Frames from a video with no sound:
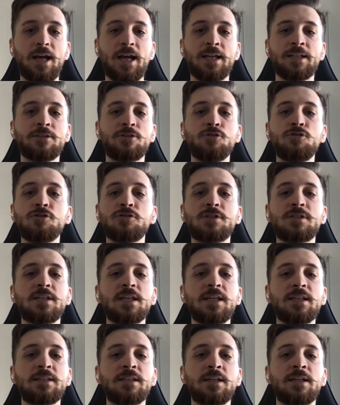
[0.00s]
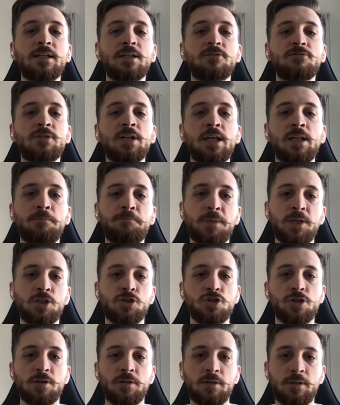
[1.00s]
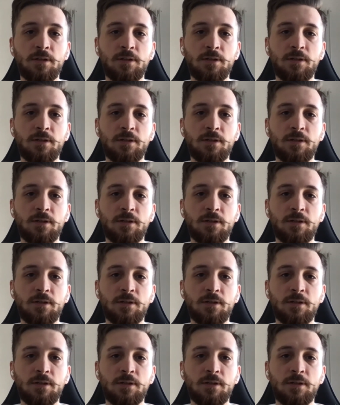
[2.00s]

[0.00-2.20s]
And you see the real picture.